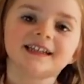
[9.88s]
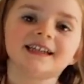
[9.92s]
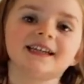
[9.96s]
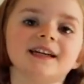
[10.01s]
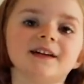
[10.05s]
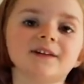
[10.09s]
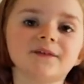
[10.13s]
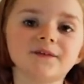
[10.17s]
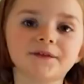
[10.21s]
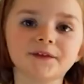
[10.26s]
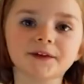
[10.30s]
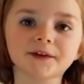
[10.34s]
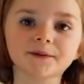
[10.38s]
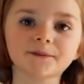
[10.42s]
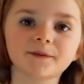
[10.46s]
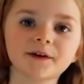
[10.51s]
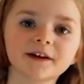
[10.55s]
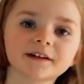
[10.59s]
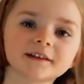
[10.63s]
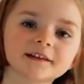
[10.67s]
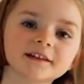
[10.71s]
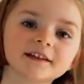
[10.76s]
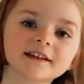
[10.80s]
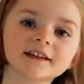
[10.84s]
If you
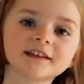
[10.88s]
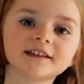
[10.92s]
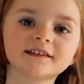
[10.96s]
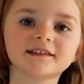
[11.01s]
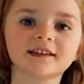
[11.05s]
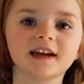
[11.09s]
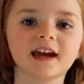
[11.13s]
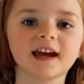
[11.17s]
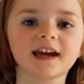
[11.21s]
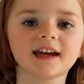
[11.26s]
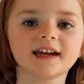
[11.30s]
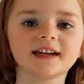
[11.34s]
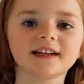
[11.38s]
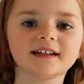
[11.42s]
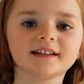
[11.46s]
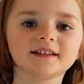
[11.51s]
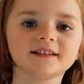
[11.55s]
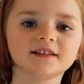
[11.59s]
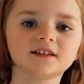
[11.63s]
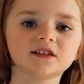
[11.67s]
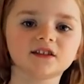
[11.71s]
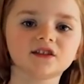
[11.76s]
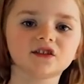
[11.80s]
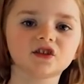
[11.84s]
want to
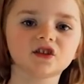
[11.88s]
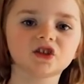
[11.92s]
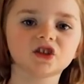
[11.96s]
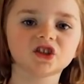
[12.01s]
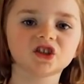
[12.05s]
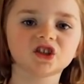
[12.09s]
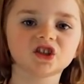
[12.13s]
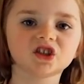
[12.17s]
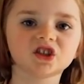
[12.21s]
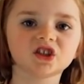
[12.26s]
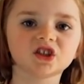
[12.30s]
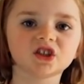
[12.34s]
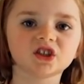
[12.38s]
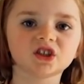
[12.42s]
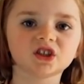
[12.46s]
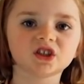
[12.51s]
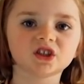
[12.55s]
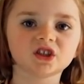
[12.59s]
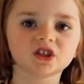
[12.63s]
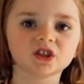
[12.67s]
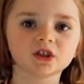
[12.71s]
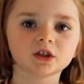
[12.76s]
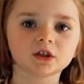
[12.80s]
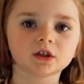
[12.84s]
change
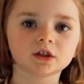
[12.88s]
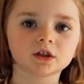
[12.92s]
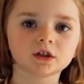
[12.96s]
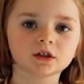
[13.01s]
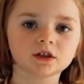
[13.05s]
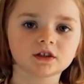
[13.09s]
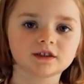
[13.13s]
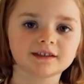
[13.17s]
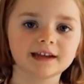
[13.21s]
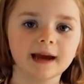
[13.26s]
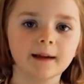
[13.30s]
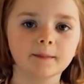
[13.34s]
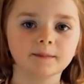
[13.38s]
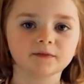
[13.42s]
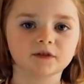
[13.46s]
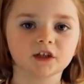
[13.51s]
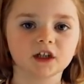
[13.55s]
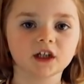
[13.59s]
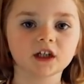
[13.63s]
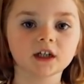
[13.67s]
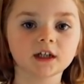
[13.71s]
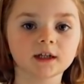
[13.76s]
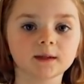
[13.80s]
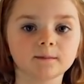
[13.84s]
the
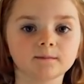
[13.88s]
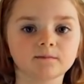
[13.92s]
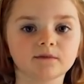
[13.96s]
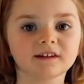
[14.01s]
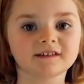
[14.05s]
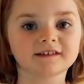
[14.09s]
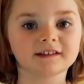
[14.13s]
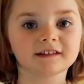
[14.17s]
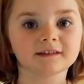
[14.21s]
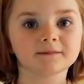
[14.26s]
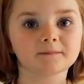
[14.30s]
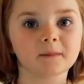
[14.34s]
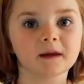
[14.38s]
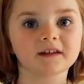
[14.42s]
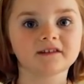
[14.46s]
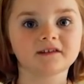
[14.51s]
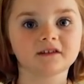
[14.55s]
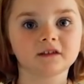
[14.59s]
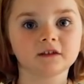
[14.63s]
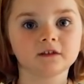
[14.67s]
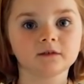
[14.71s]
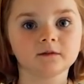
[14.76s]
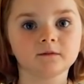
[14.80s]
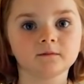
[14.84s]
chapter, press this
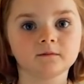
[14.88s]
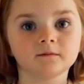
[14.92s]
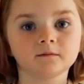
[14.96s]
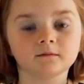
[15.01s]
button.